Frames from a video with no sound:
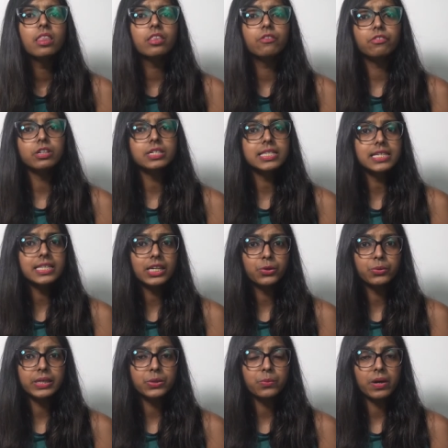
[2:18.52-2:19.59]
The first thing that you
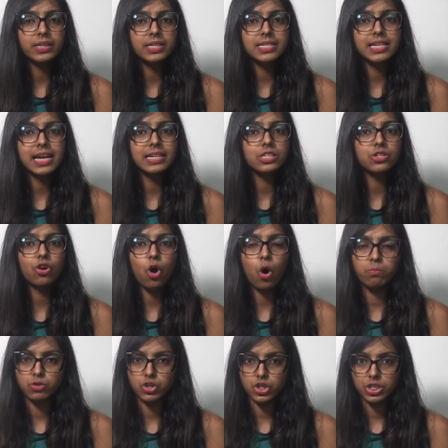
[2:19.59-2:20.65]
need to understand is your
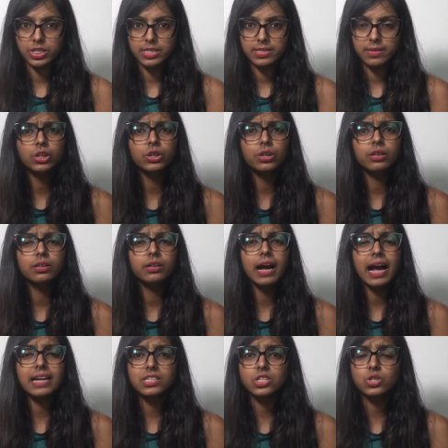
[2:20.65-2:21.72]
options
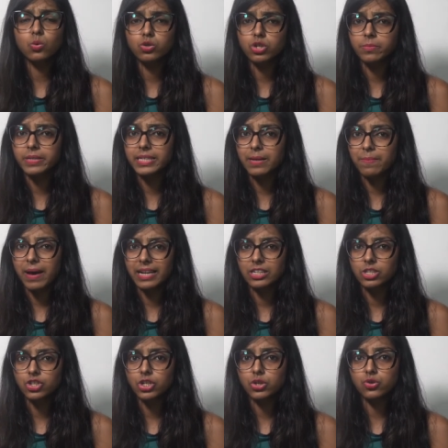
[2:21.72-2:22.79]
as a social media
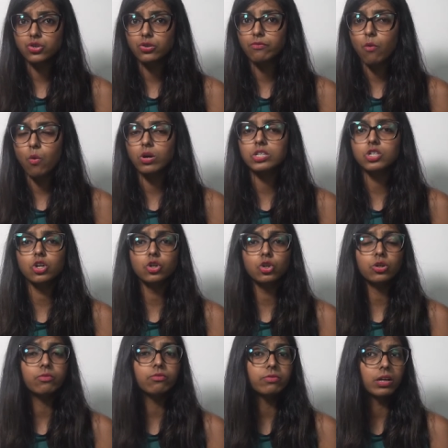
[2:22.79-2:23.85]
manager, you should focus on
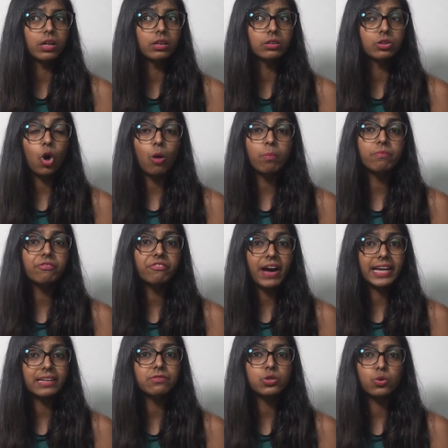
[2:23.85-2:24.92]
uh, top
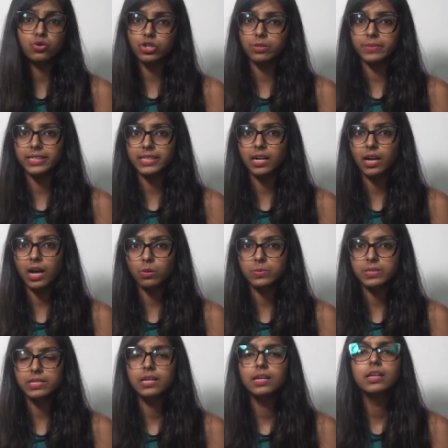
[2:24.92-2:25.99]
five social media
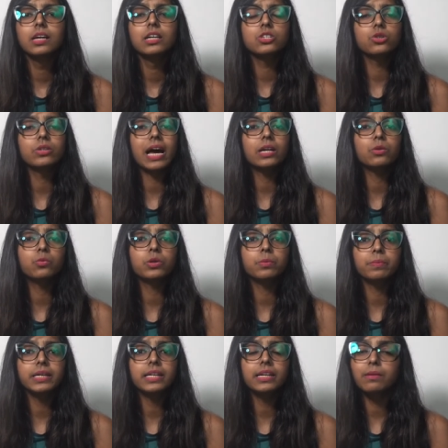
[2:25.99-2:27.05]
accounts. So that would
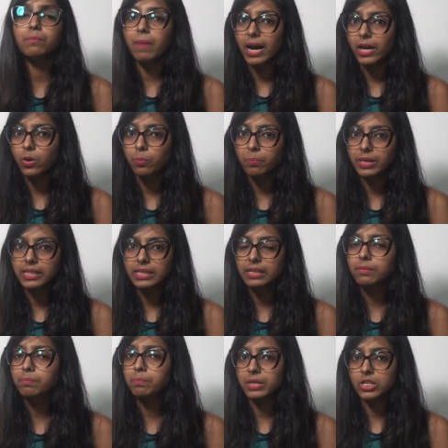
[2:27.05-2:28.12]
be, in my
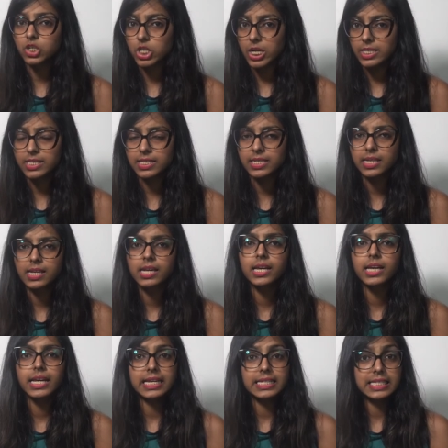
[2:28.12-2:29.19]
opinion, Pinterest,
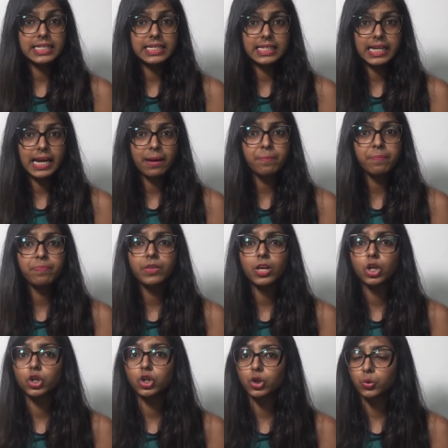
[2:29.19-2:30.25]
Instagram,
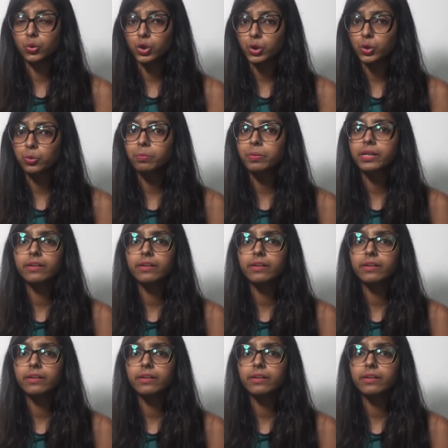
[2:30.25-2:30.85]
YouTube,